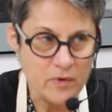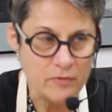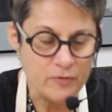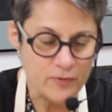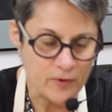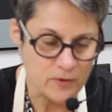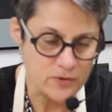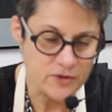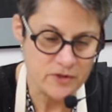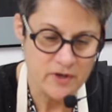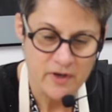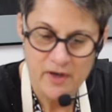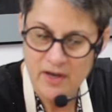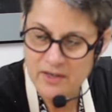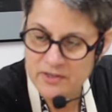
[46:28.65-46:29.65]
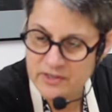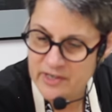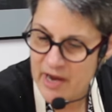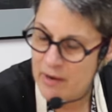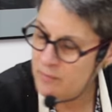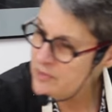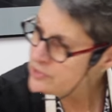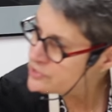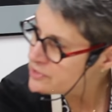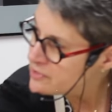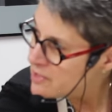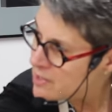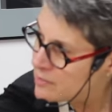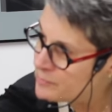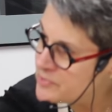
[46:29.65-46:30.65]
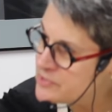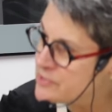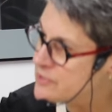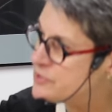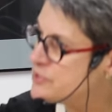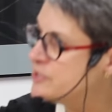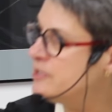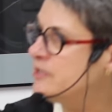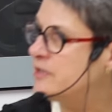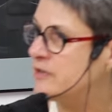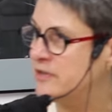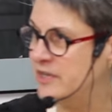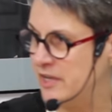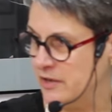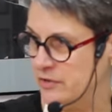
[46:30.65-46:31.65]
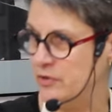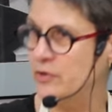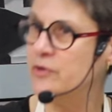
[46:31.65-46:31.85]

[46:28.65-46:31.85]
We first establish a composition, and again,